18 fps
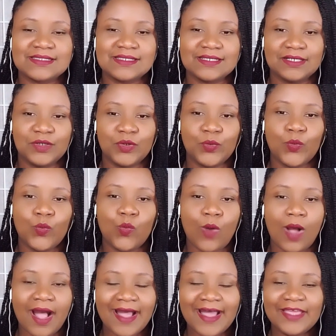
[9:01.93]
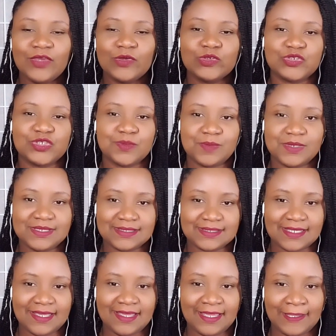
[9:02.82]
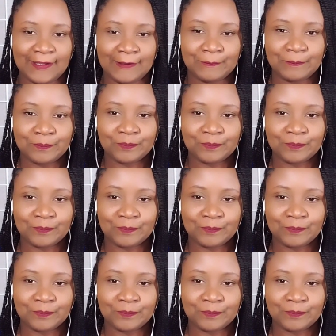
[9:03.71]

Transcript: to why you should be saying